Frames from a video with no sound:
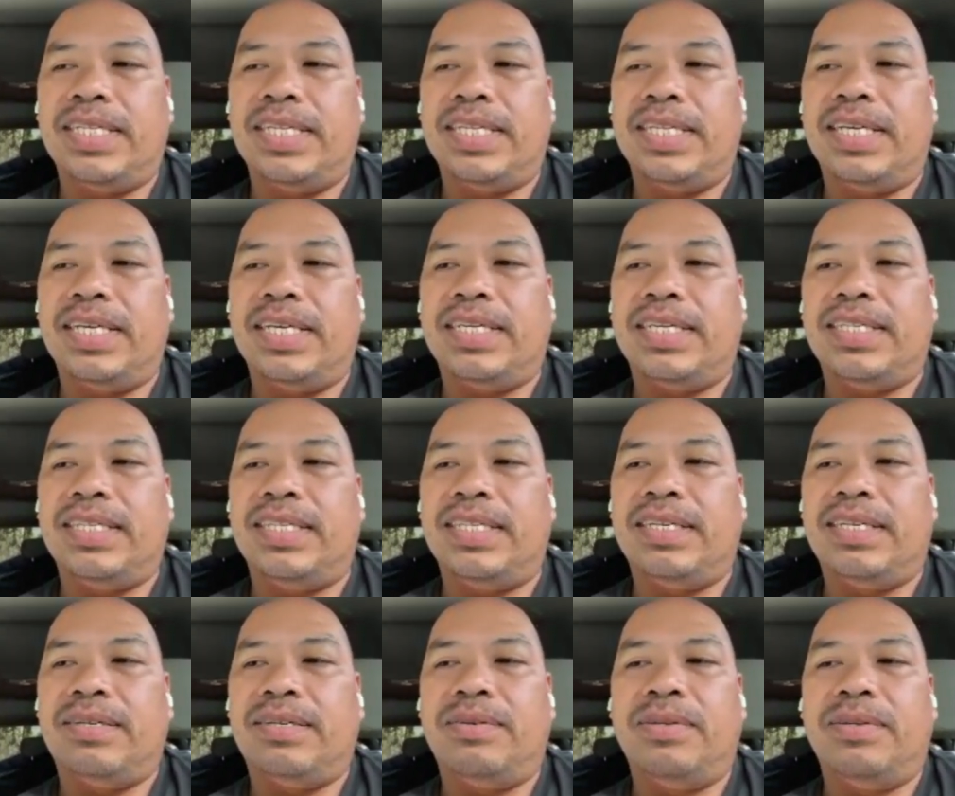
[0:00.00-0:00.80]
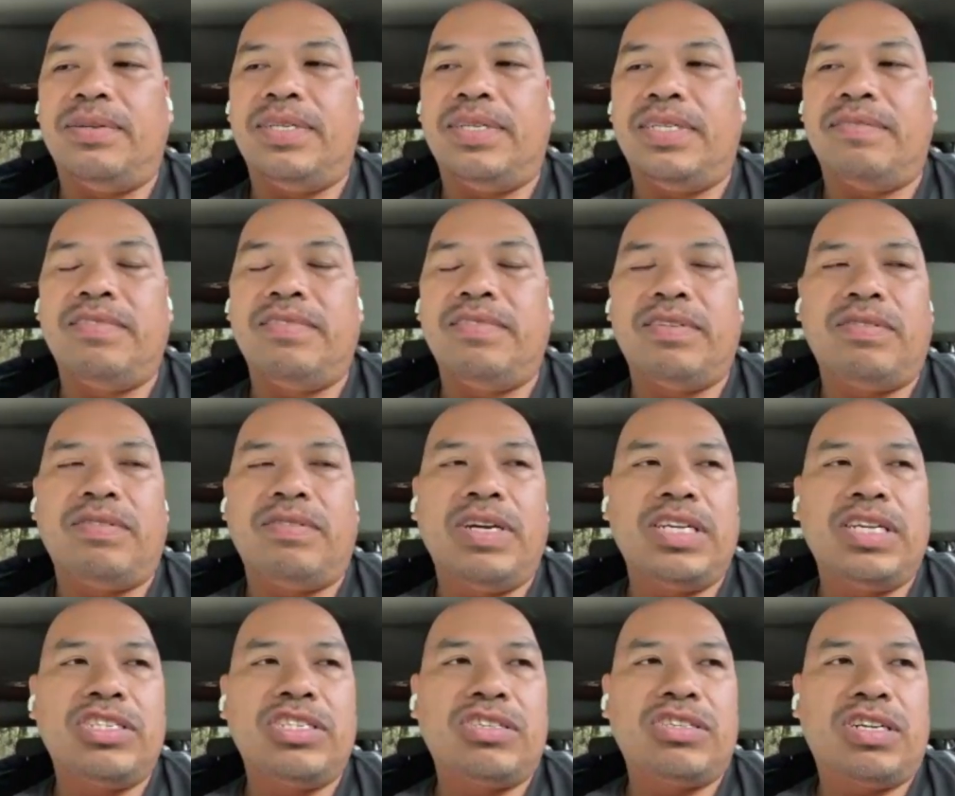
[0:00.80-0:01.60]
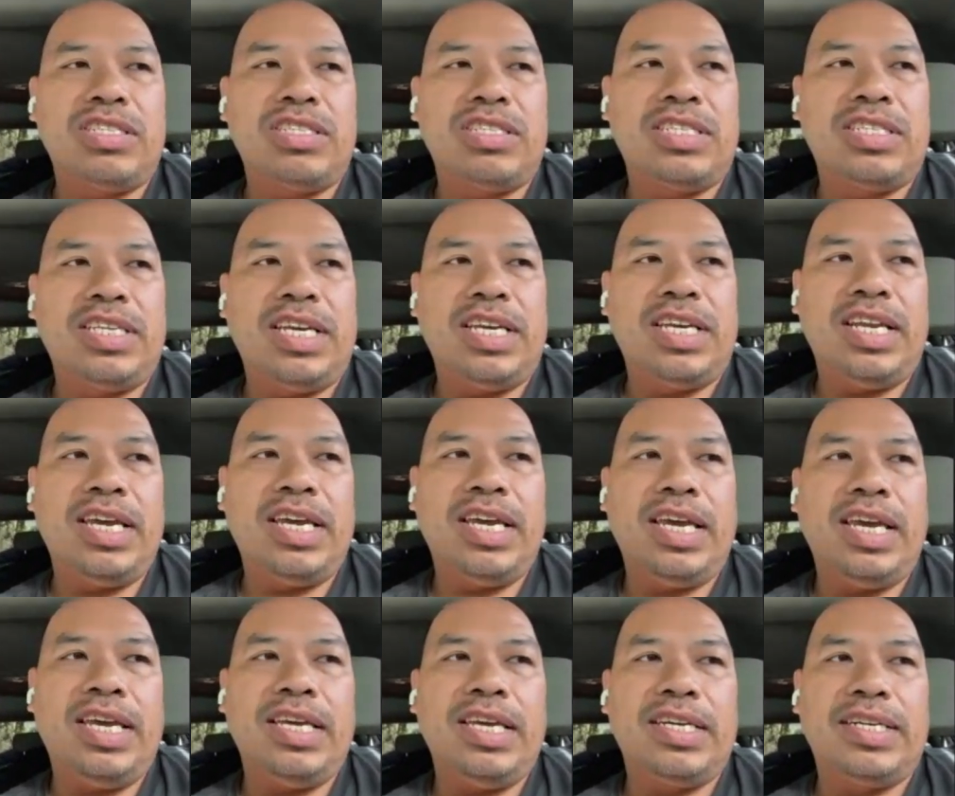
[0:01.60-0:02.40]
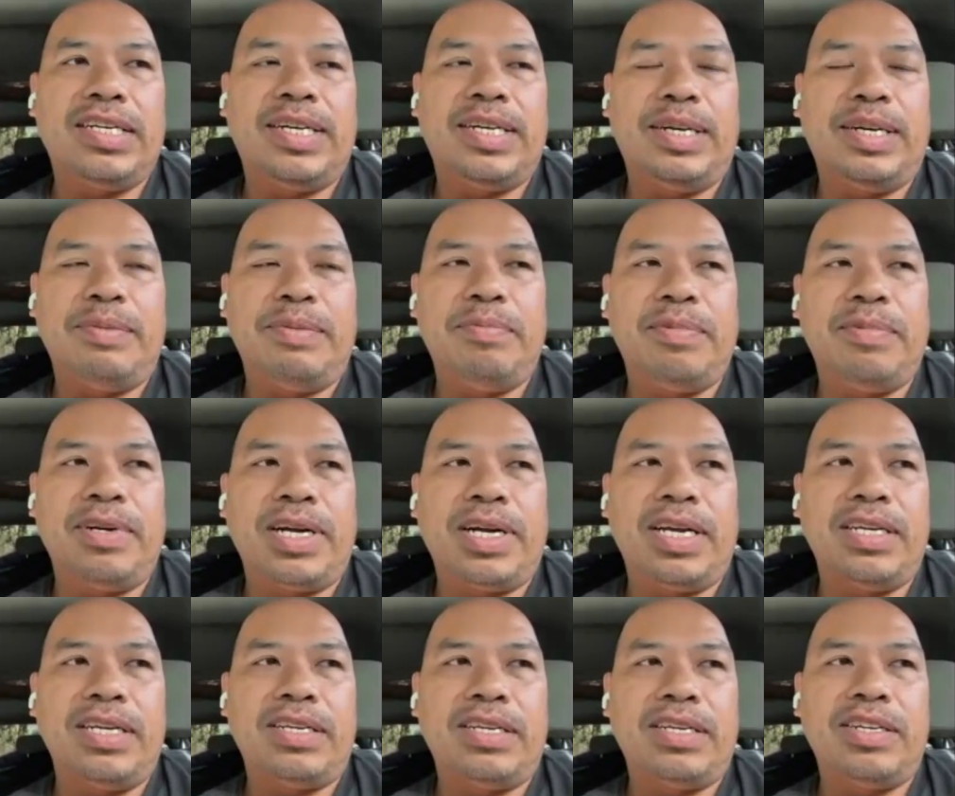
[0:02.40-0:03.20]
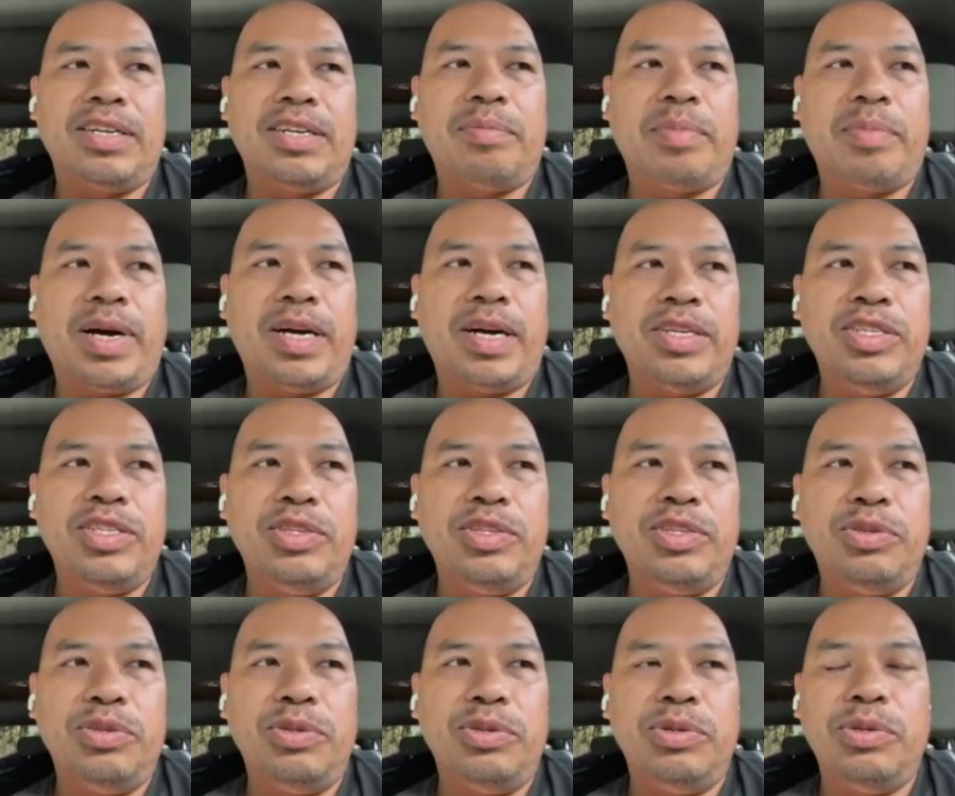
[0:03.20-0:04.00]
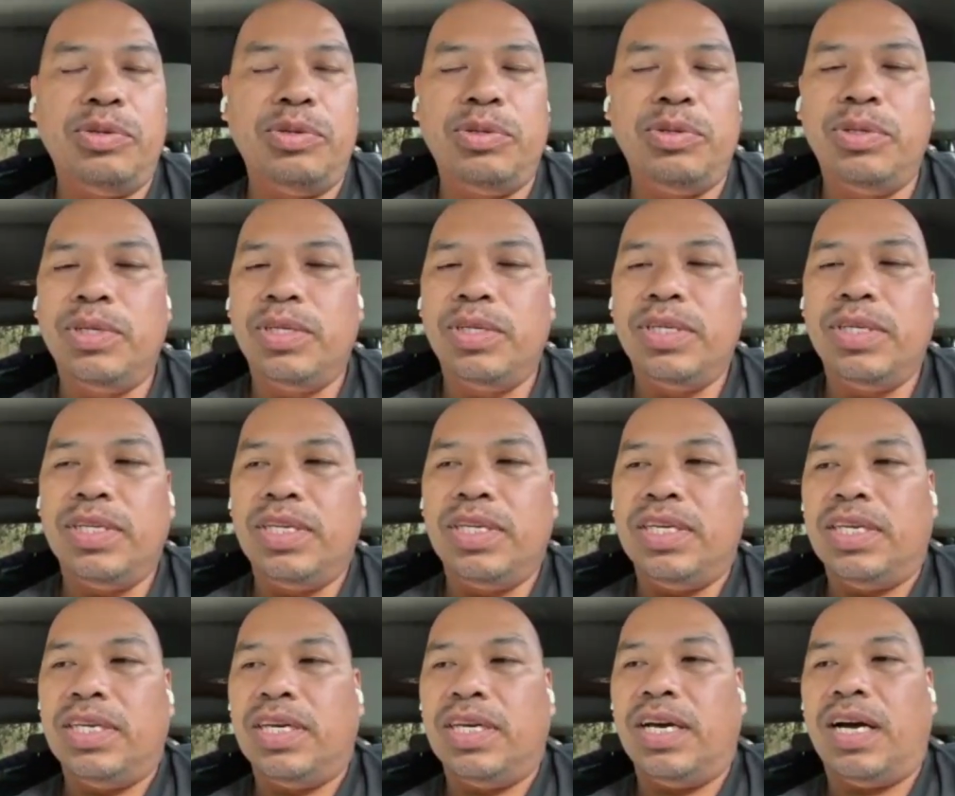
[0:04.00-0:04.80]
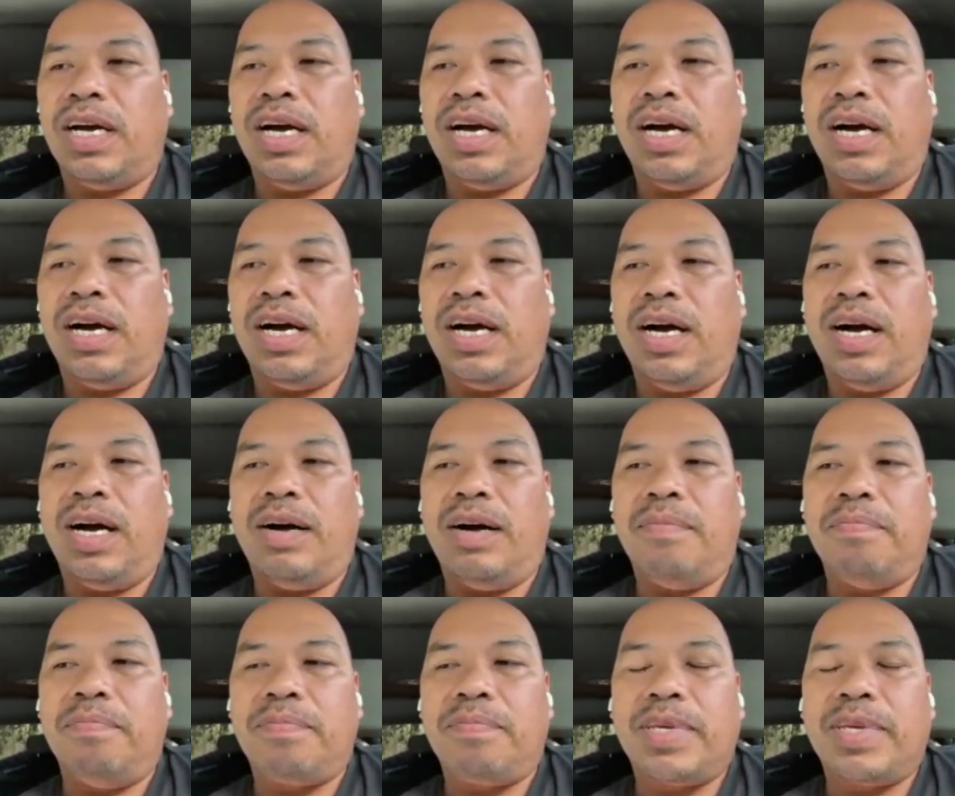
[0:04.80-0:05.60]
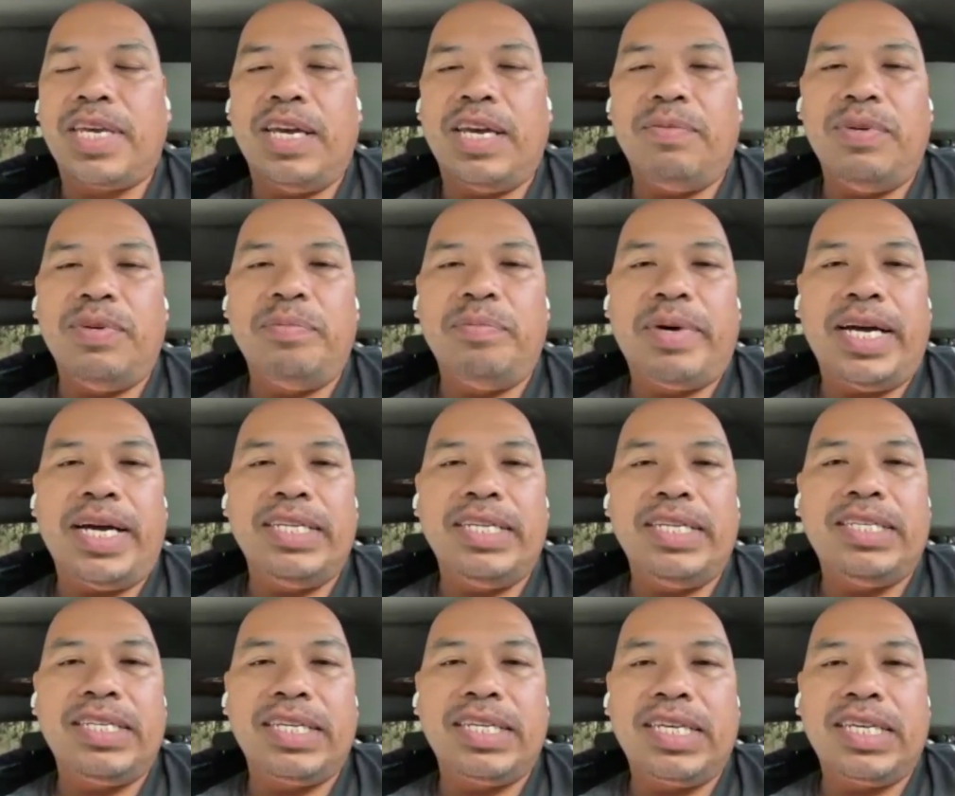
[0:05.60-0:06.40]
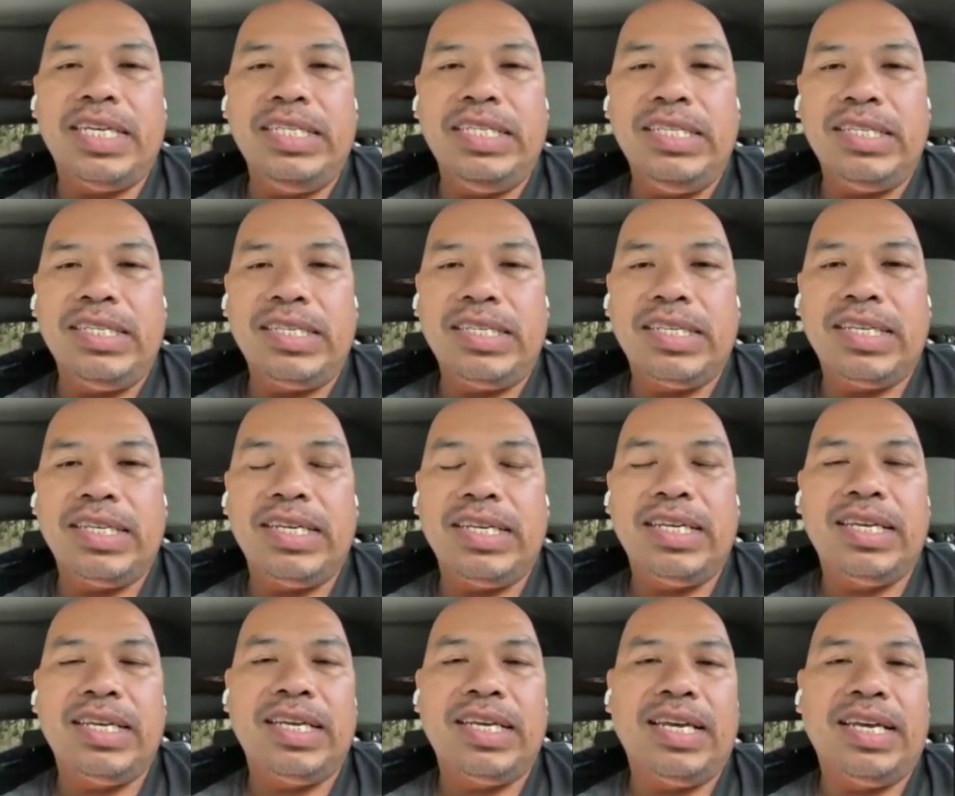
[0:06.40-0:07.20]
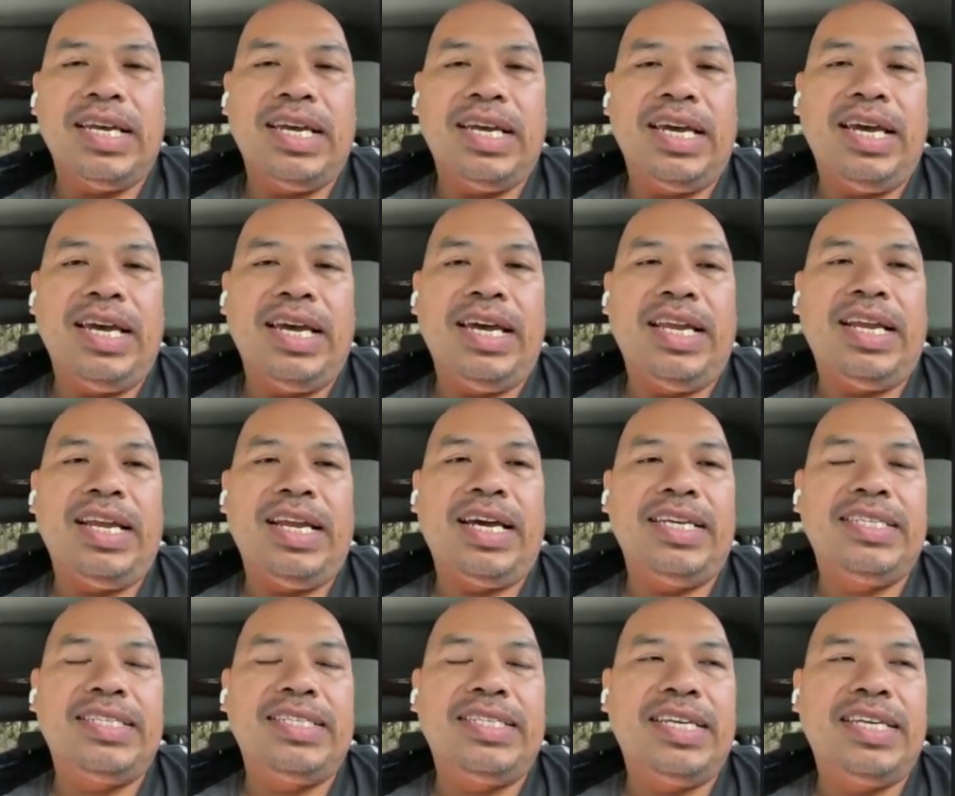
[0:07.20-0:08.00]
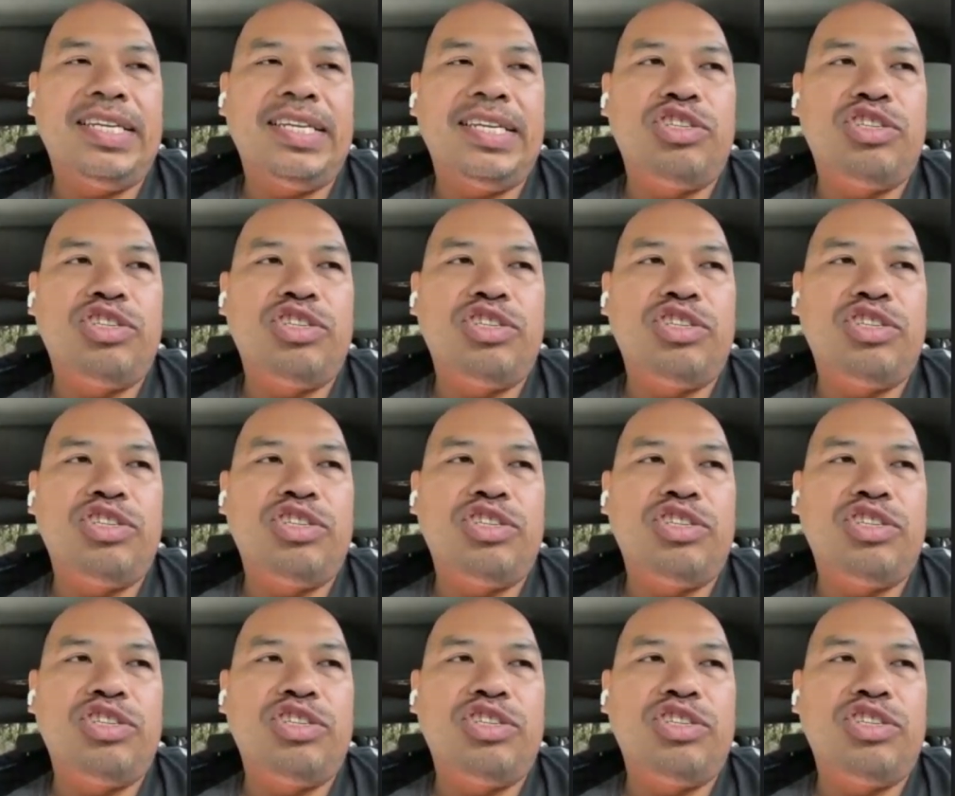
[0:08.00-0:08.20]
the owner of the restaurant said, "Hey, I heard about you. Can we buy chickens?" And I said,